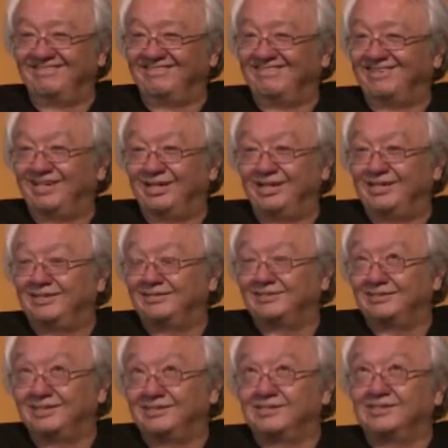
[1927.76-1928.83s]
right?
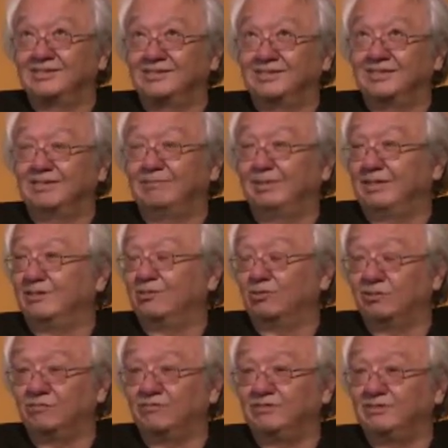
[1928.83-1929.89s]
I was like, dude, my
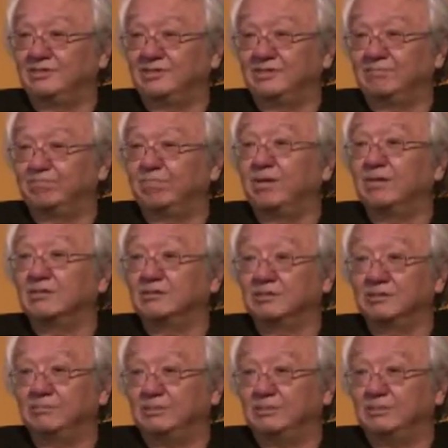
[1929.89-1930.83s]
girlfriend just punched me.